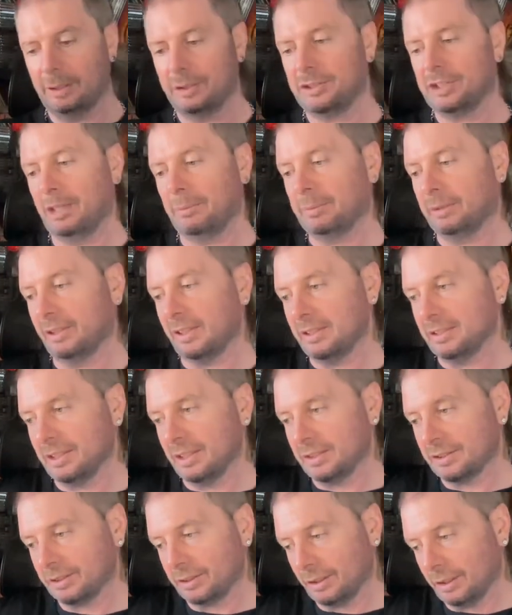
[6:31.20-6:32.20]
Japanese
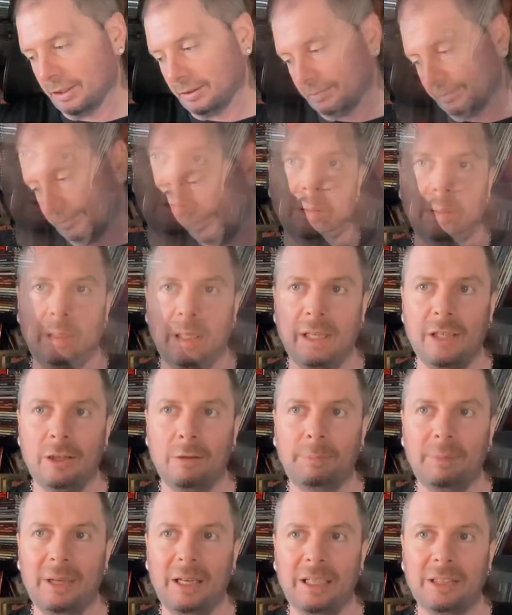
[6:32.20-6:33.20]
insert. They're
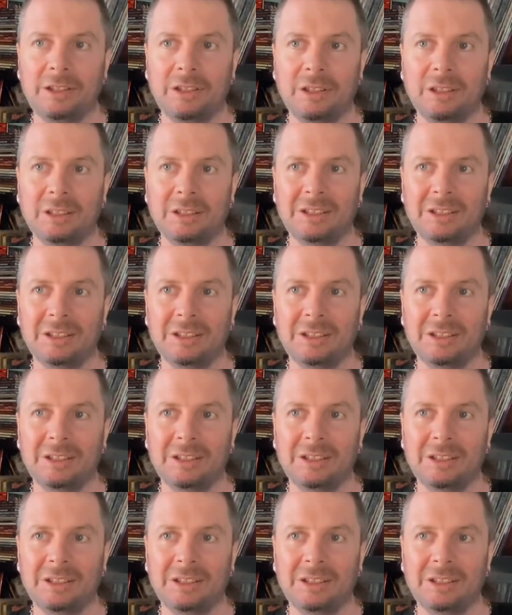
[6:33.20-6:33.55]
not bad, you know.